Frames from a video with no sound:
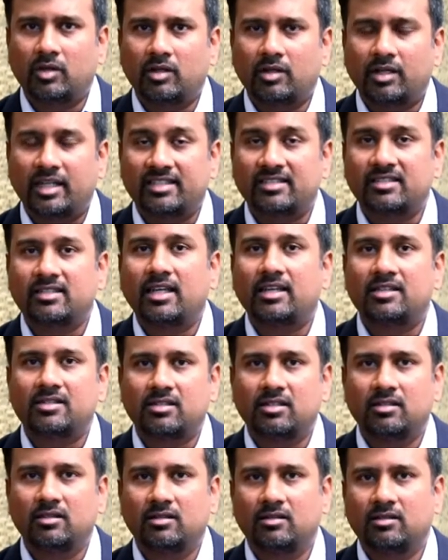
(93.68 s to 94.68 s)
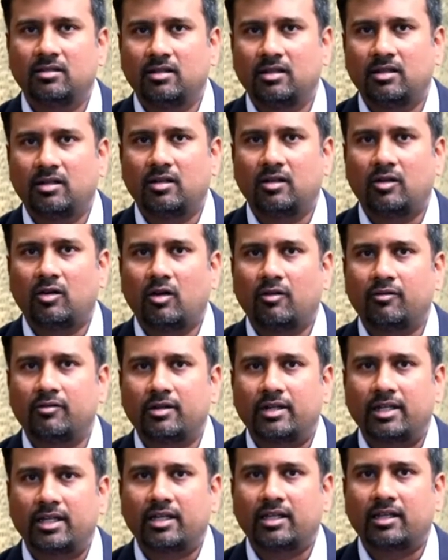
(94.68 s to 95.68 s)
residential
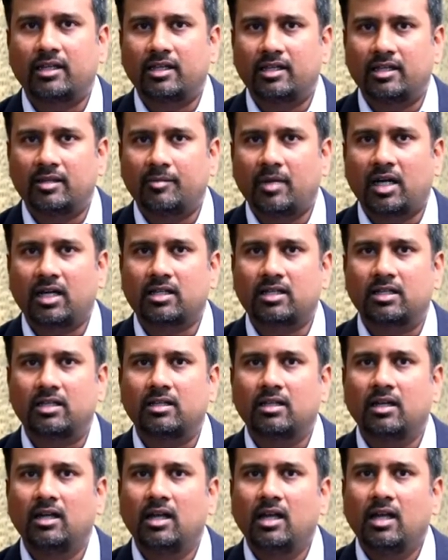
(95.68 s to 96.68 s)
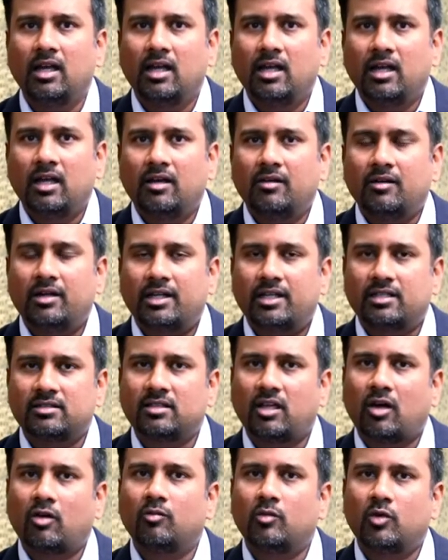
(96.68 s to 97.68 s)
offering in the market, it has
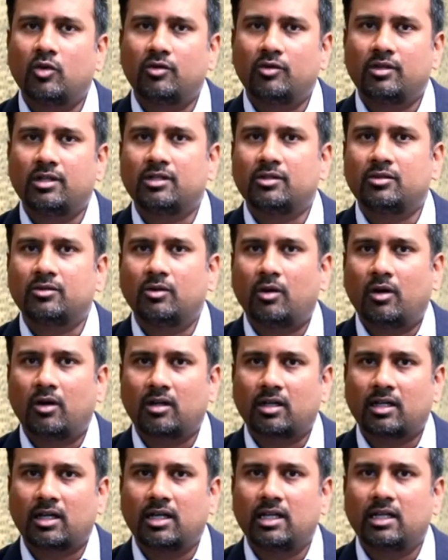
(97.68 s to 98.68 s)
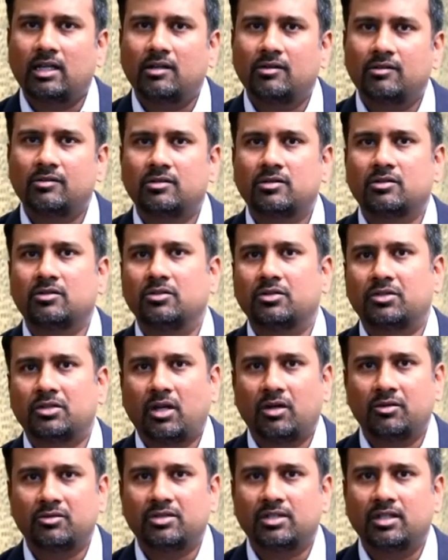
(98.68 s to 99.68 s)
now moved into enclaves, to
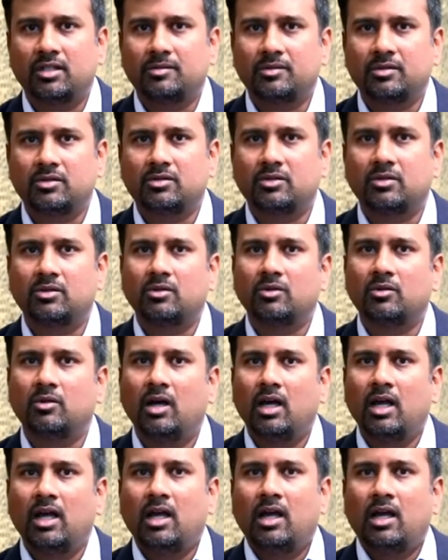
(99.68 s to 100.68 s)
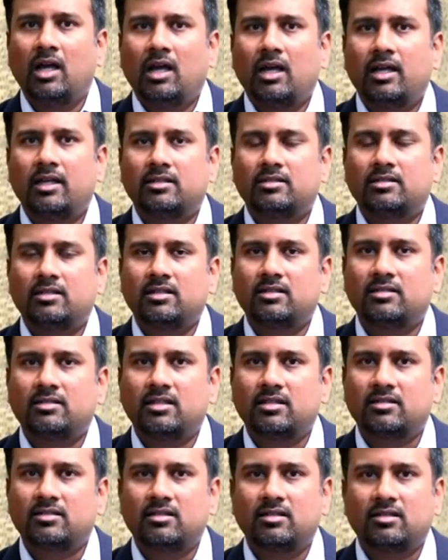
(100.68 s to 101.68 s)
townships. So it's
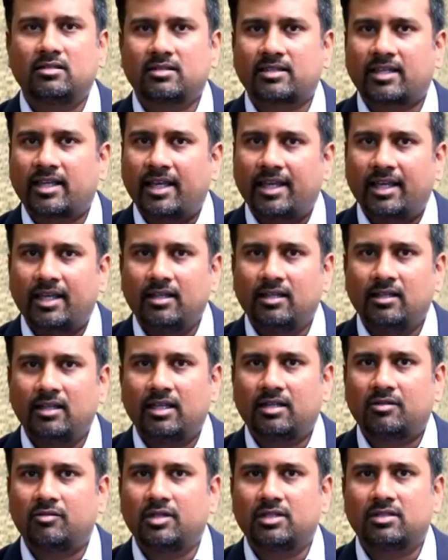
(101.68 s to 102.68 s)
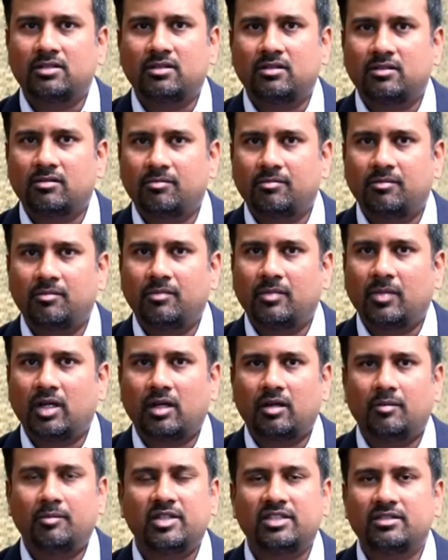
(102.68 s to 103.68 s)
just the scale at which the
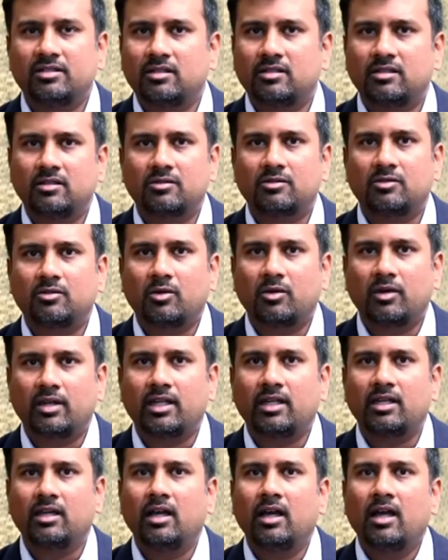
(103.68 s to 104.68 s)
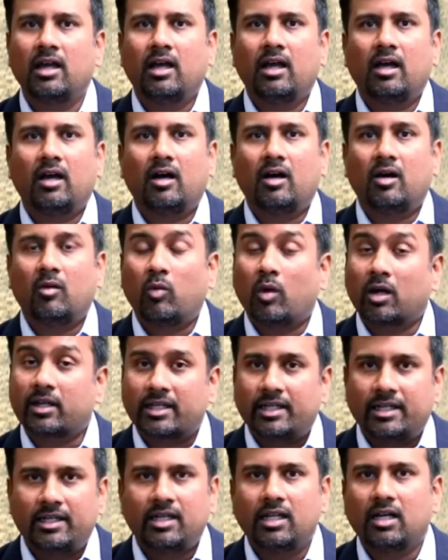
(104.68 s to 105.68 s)
business is growing, what
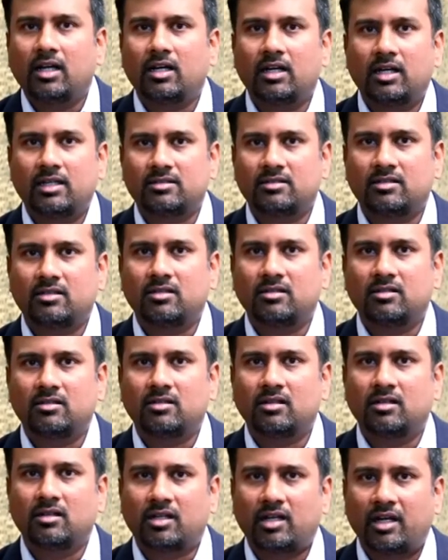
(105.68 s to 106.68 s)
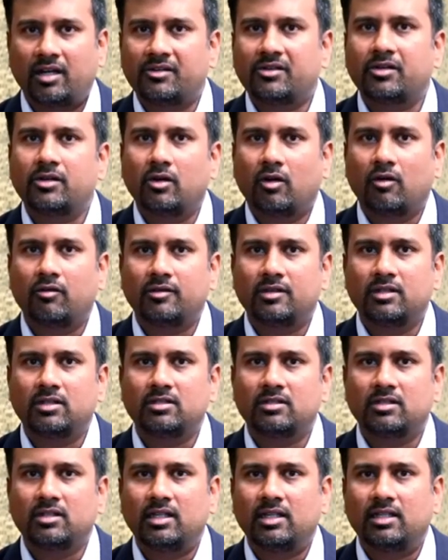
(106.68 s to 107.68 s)
India as a country
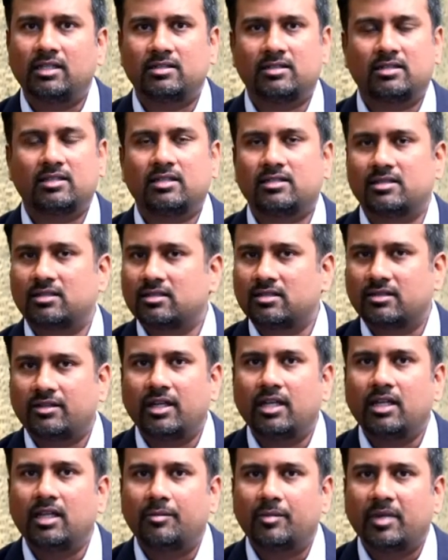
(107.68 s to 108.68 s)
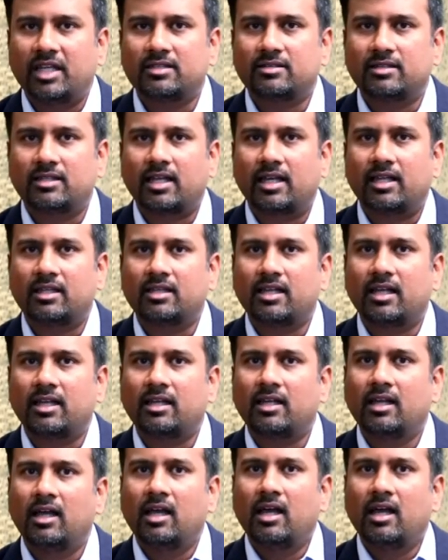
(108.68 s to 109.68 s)
offers, it's really amazing. And then,